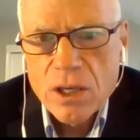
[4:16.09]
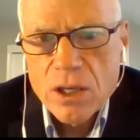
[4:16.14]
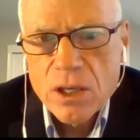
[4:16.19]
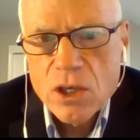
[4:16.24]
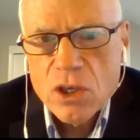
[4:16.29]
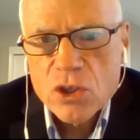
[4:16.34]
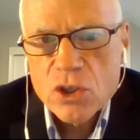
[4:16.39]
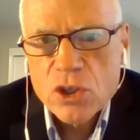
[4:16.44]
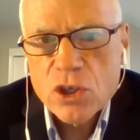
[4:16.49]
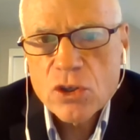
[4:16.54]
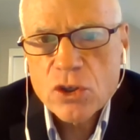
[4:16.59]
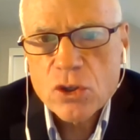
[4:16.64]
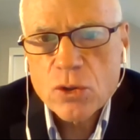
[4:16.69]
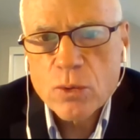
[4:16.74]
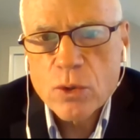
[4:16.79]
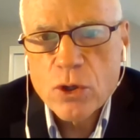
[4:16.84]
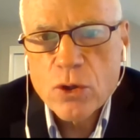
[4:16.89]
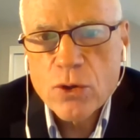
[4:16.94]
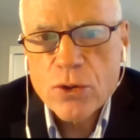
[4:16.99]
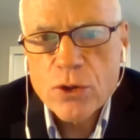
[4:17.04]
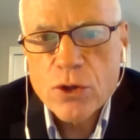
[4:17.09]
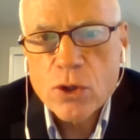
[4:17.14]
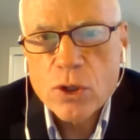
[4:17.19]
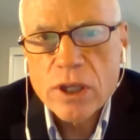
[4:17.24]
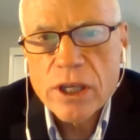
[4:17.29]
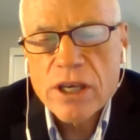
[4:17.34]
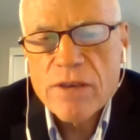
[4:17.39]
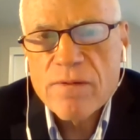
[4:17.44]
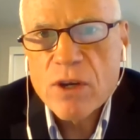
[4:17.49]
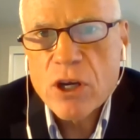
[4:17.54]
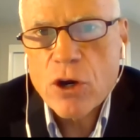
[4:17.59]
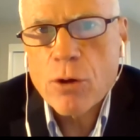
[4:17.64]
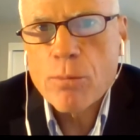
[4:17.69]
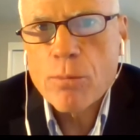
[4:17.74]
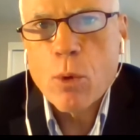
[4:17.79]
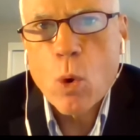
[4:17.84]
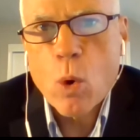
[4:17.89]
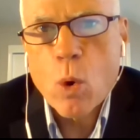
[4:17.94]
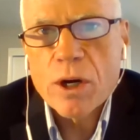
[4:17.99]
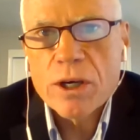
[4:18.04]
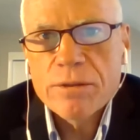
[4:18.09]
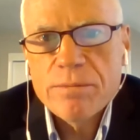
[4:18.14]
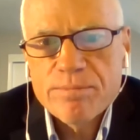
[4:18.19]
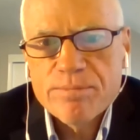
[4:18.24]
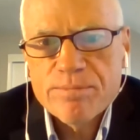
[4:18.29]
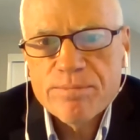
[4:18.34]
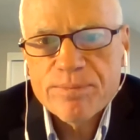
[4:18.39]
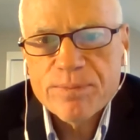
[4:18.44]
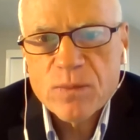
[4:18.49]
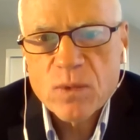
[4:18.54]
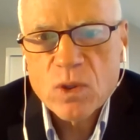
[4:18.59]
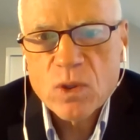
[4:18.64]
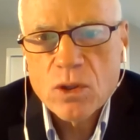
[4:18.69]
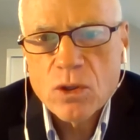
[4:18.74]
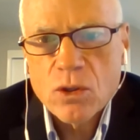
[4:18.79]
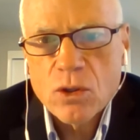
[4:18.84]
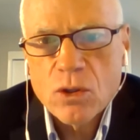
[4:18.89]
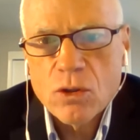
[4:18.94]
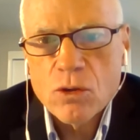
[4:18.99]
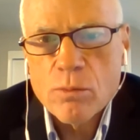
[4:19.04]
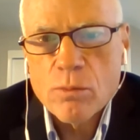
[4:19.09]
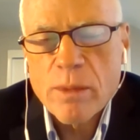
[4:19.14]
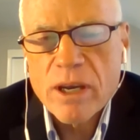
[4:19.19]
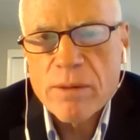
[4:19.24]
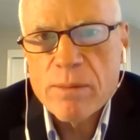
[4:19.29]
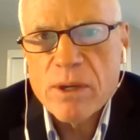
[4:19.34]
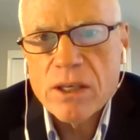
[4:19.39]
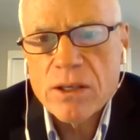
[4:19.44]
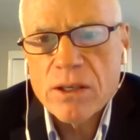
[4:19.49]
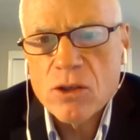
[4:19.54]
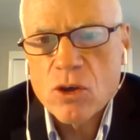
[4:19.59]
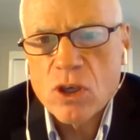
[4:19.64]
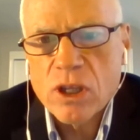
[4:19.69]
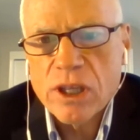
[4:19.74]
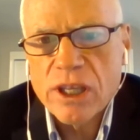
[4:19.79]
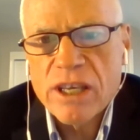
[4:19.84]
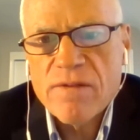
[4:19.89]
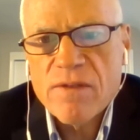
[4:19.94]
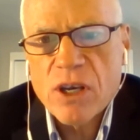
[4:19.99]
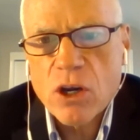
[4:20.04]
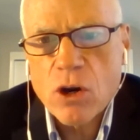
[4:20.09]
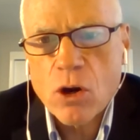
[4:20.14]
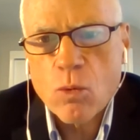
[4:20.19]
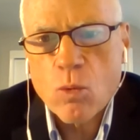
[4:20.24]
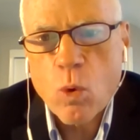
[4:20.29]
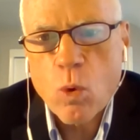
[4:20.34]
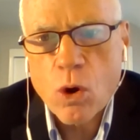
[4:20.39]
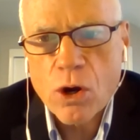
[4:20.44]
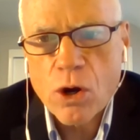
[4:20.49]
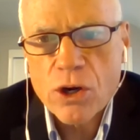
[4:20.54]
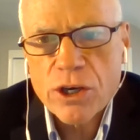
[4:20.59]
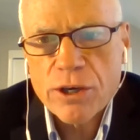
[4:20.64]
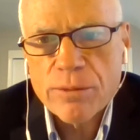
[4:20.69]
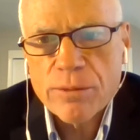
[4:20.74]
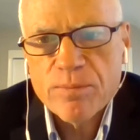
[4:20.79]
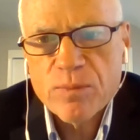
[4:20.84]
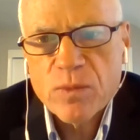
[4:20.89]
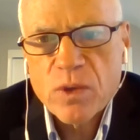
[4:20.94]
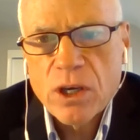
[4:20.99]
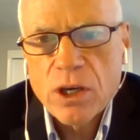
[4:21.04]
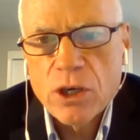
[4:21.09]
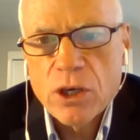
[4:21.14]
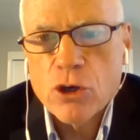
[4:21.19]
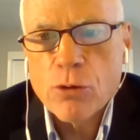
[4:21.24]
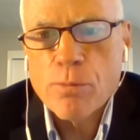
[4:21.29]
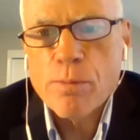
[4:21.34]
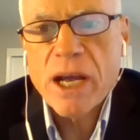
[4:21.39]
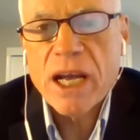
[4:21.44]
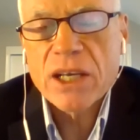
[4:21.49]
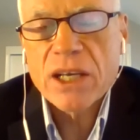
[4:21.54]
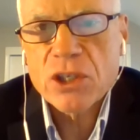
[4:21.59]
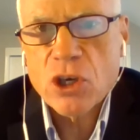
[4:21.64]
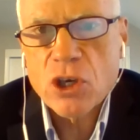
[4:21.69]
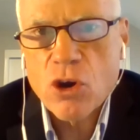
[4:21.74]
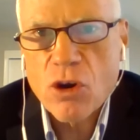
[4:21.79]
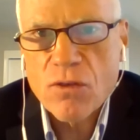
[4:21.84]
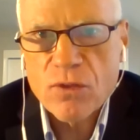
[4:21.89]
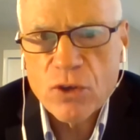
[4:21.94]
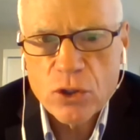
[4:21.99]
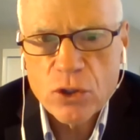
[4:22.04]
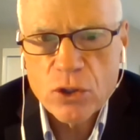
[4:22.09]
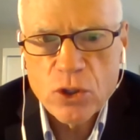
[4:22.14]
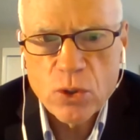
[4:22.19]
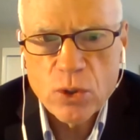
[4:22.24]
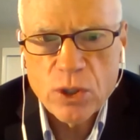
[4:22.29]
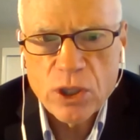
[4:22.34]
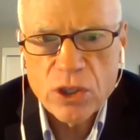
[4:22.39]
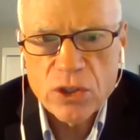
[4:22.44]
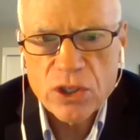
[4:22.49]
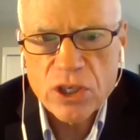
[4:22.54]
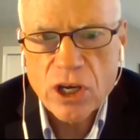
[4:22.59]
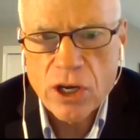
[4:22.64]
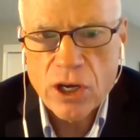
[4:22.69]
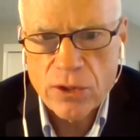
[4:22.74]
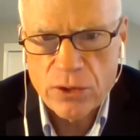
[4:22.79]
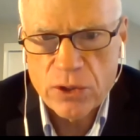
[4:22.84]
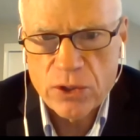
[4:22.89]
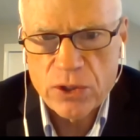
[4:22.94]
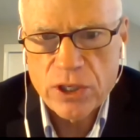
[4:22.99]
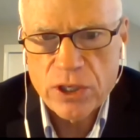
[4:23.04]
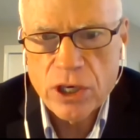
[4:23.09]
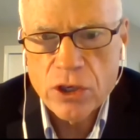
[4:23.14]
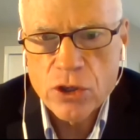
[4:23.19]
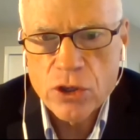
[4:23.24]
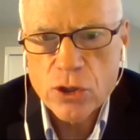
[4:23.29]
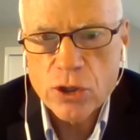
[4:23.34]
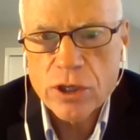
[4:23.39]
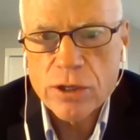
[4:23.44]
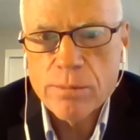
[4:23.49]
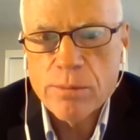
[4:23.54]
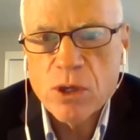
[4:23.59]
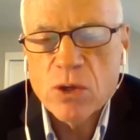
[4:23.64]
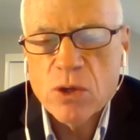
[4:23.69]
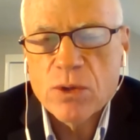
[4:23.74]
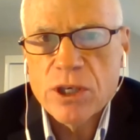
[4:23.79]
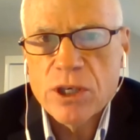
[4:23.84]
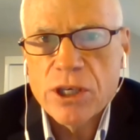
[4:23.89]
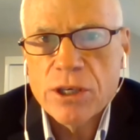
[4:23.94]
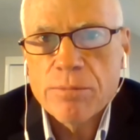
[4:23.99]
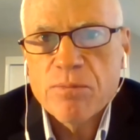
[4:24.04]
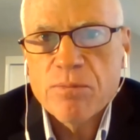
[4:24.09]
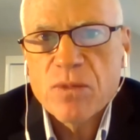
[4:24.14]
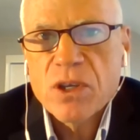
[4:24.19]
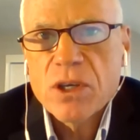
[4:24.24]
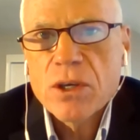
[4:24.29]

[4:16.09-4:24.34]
Sister Ruth, you're leaving our board. You're leaving our work, and you're passing off your duties to others in your community.